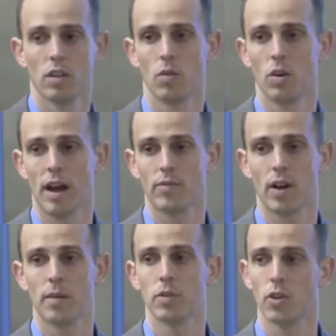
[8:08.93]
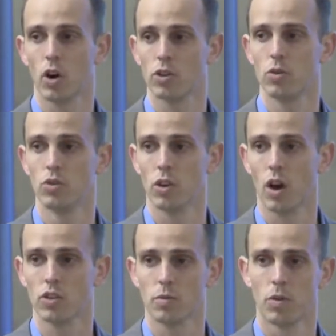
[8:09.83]
they want to have time to talk to you as a
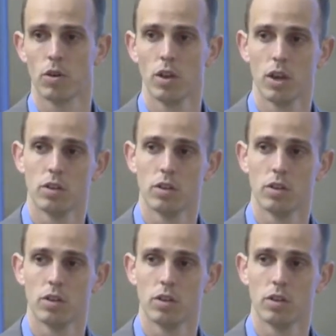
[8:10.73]
customer,